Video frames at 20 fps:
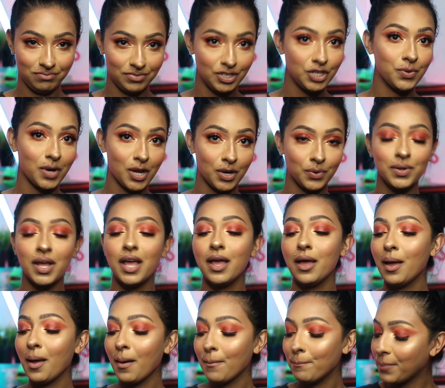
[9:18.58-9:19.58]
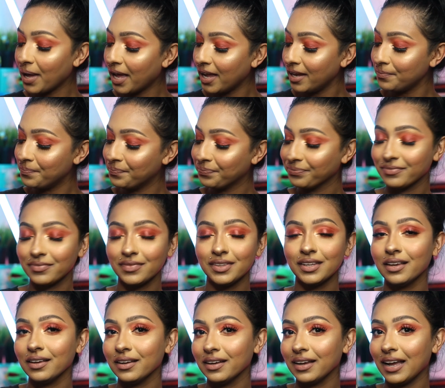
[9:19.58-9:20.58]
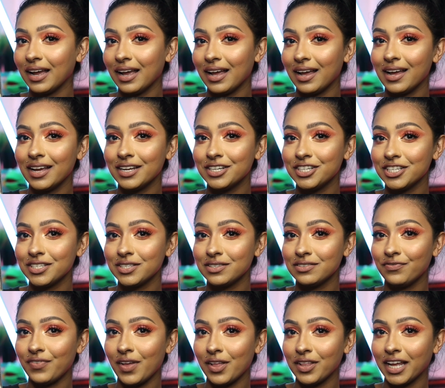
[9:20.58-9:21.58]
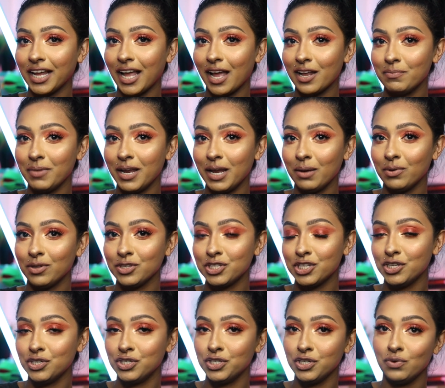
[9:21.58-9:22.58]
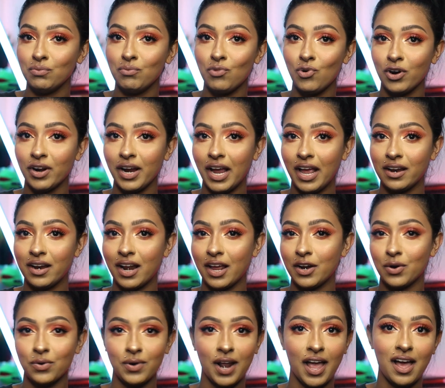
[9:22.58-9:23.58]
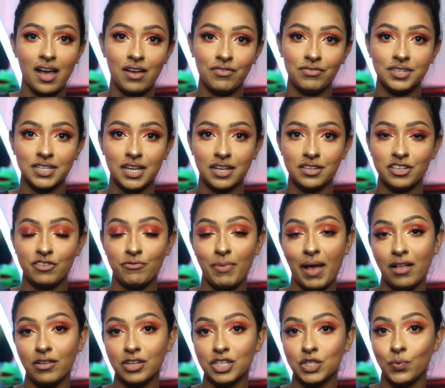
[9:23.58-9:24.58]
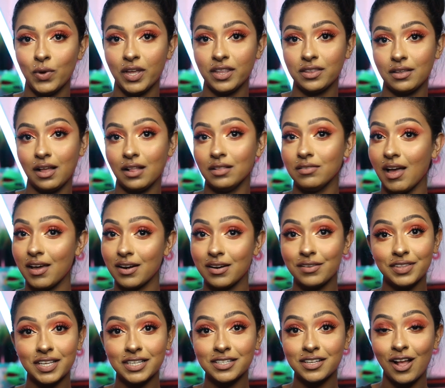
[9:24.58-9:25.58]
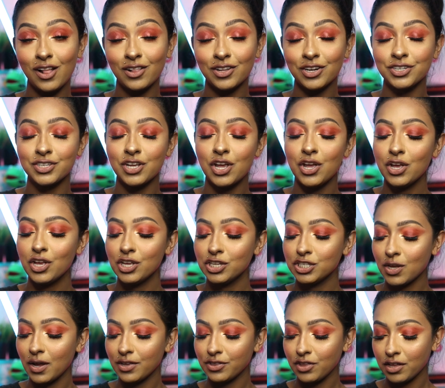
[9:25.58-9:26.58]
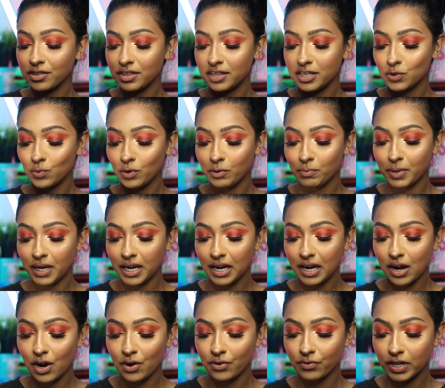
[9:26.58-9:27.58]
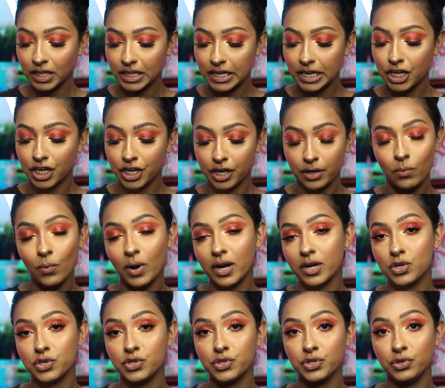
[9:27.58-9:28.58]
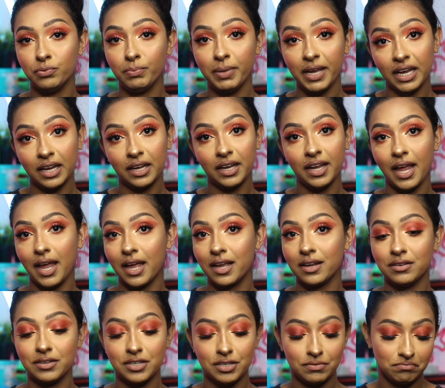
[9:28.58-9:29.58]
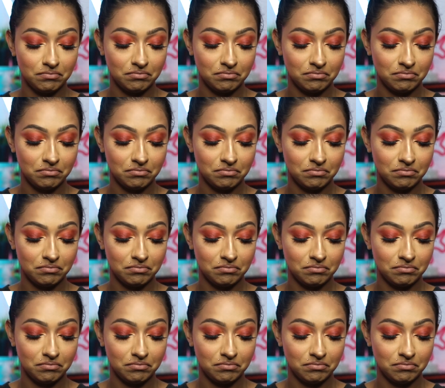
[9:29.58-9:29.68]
You know, but I just felt like I'd be able to do more, and I don't have tons of palettes with a lot of these colors, so I thought this would be a really good one to pick and